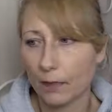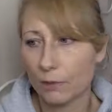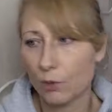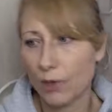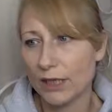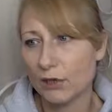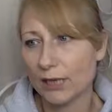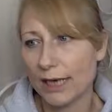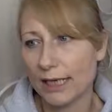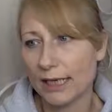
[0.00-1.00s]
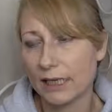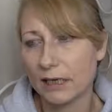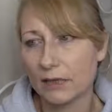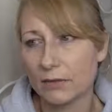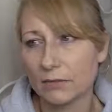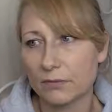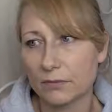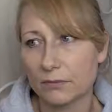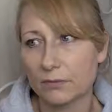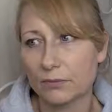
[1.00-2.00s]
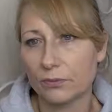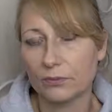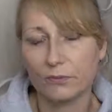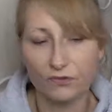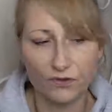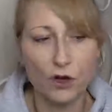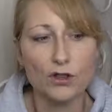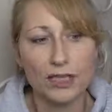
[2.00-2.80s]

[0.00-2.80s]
But when you're getting further